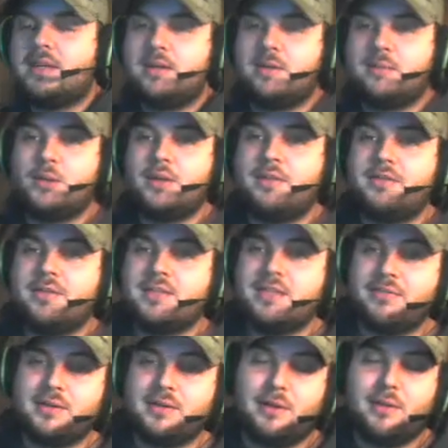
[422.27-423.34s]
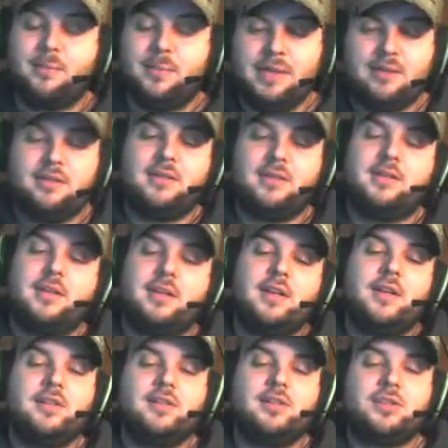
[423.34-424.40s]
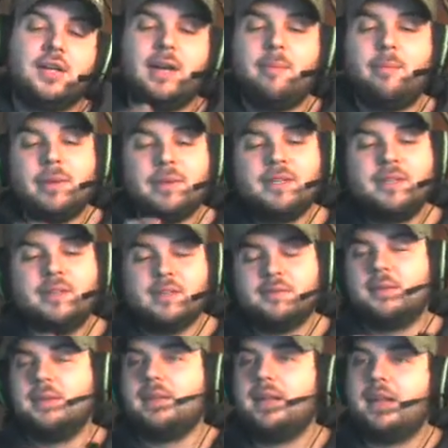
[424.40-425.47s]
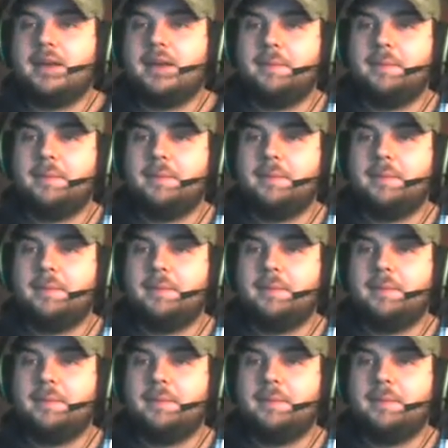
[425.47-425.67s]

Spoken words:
a little more of a difficult build. Try building this one.